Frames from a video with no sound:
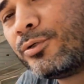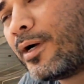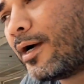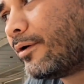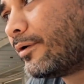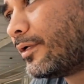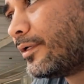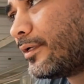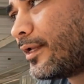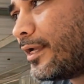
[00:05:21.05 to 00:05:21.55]
out
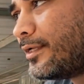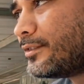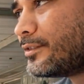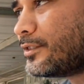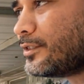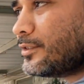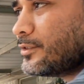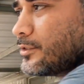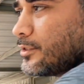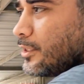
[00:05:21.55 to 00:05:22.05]
at
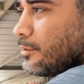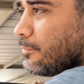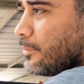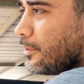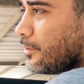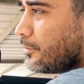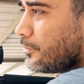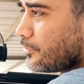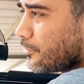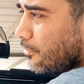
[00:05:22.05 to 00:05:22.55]
18
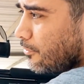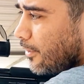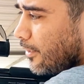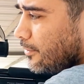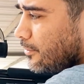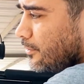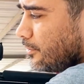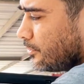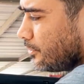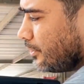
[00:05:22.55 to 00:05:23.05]
centimeters, so
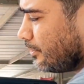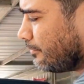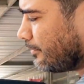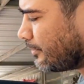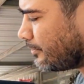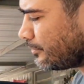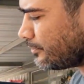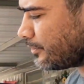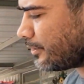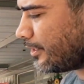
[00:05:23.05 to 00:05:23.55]
18
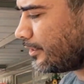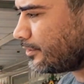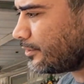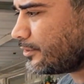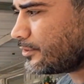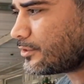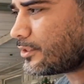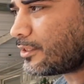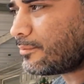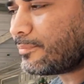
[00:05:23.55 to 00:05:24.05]
centimeters and
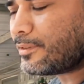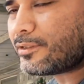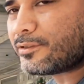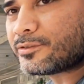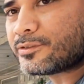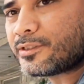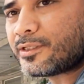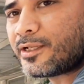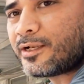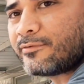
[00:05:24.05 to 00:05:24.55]
18
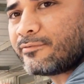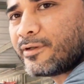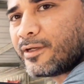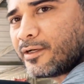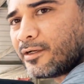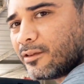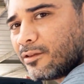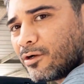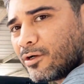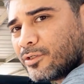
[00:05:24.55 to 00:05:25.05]
centimeters, and then I've got
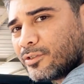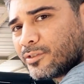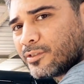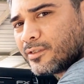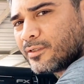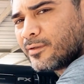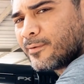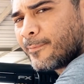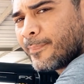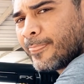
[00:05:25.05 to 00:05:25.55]
a
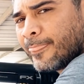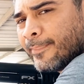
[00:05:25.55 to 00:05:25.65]
larger,